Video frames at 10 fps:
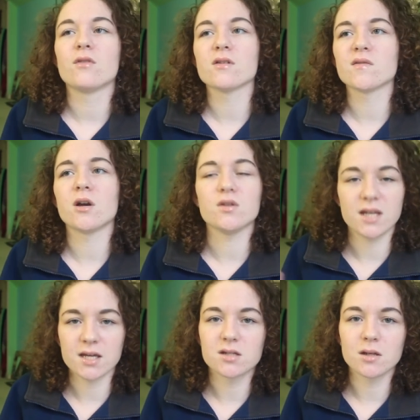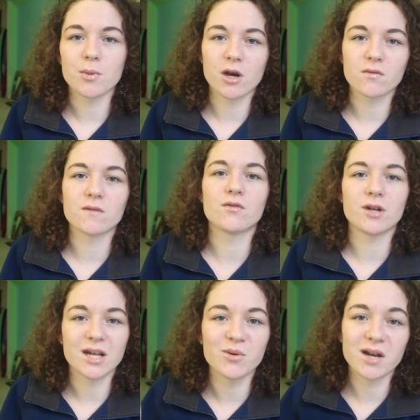First of all, you get into the park for
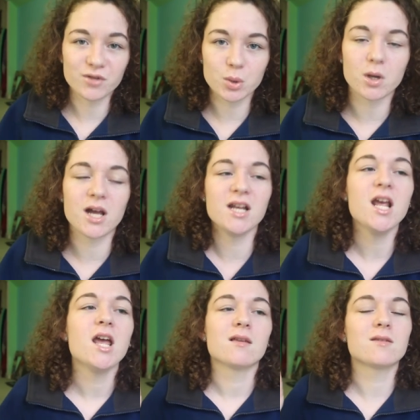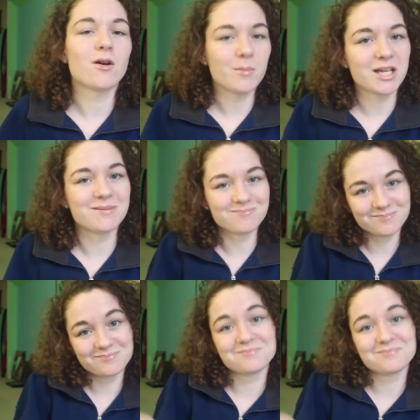free whenever you want. So I mean,